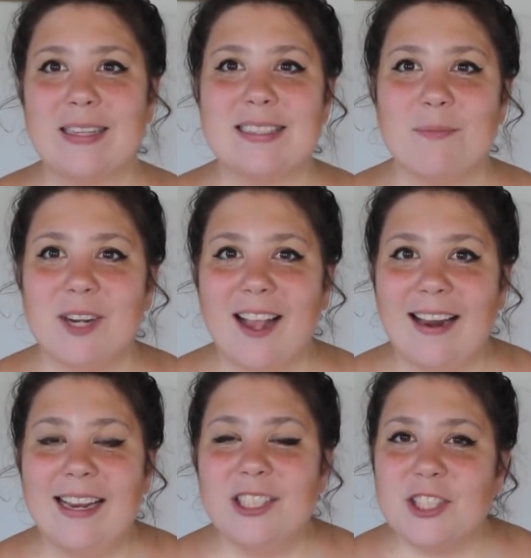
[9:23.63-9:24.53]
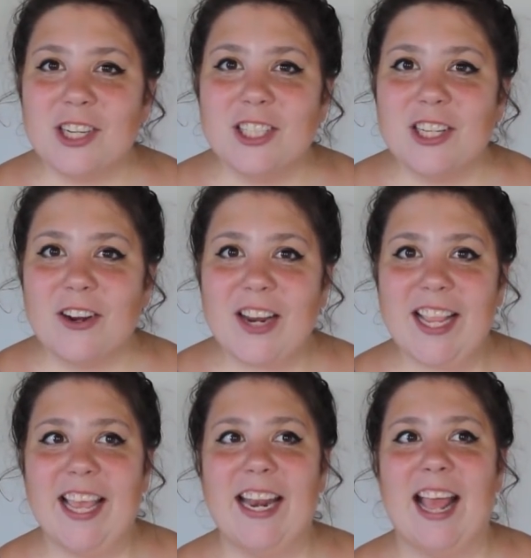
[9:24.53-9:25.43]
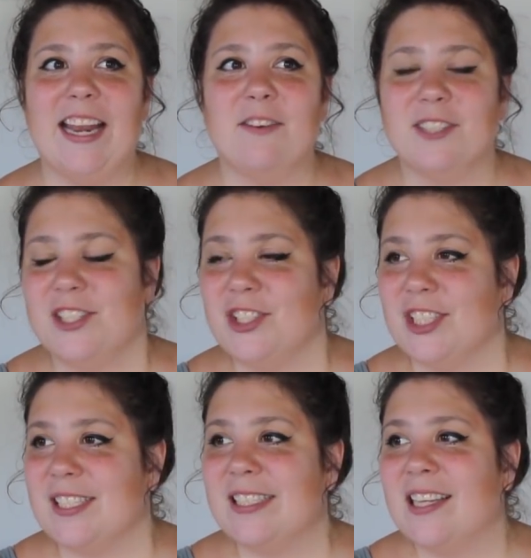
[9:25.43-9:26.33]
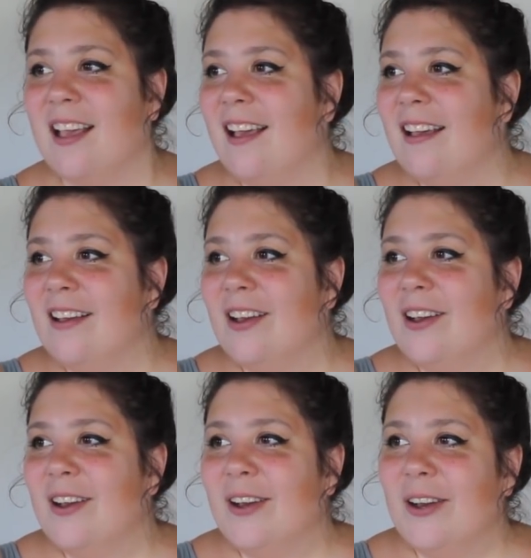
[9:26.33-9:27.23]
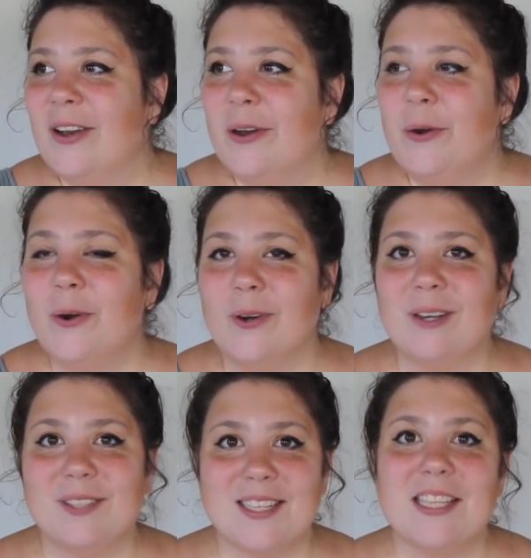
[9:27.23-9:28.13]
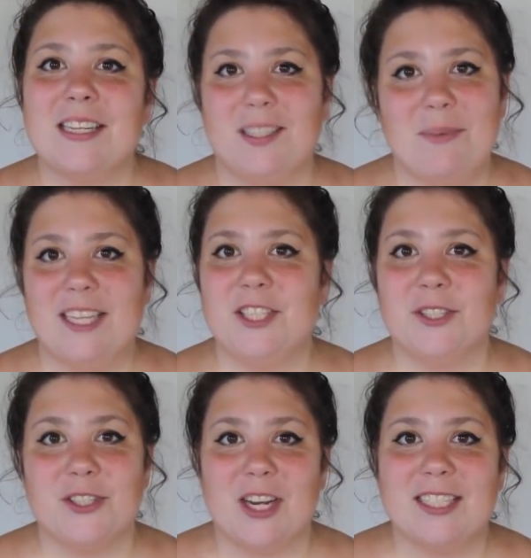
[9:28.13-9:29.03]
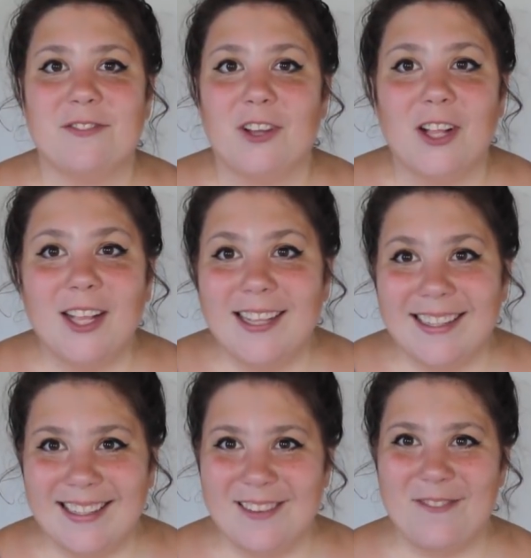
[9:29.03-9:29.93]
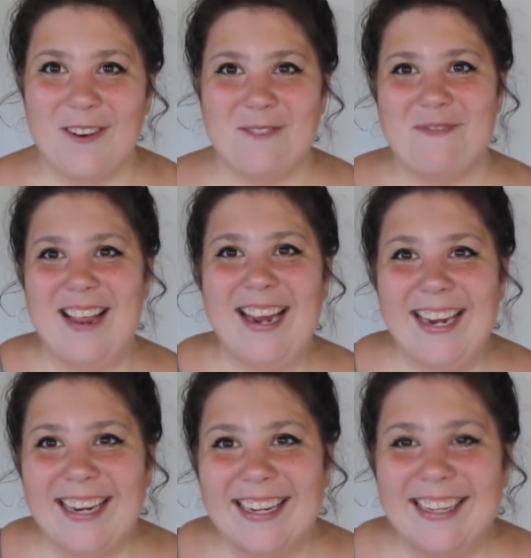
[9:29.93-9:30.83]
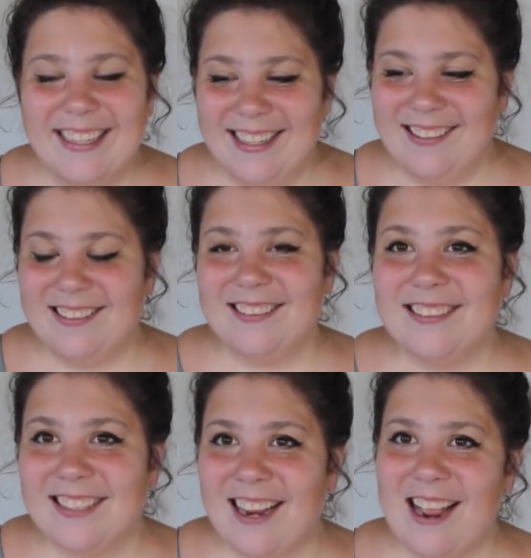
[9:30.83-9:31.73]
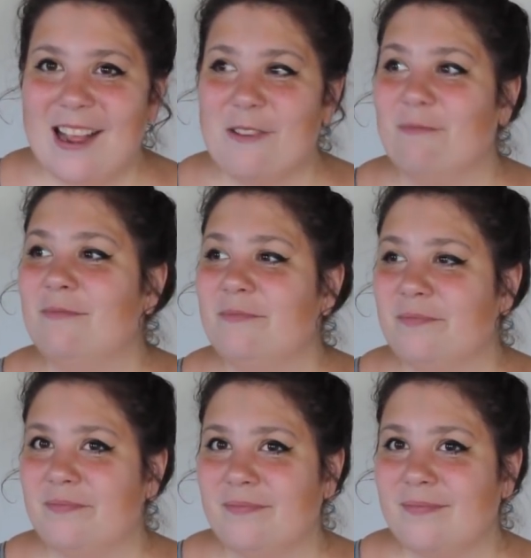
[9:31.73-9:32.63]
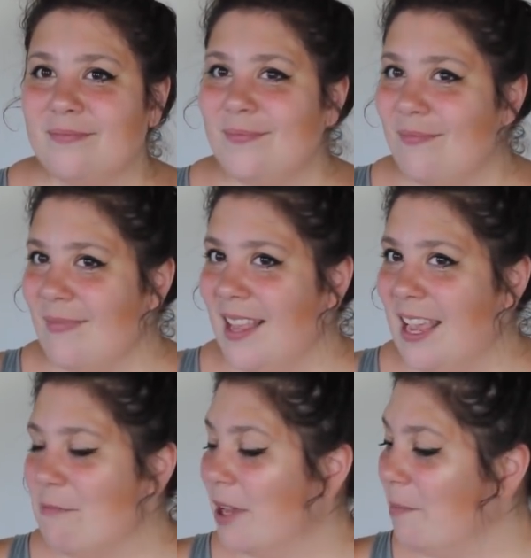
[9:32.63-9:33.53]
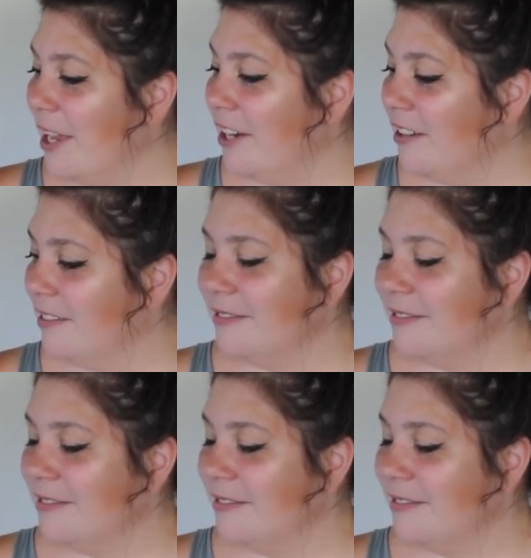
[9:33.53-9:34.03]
someone got injured during it, and it was just, it was a little bit too stressful for me. Hey, bud.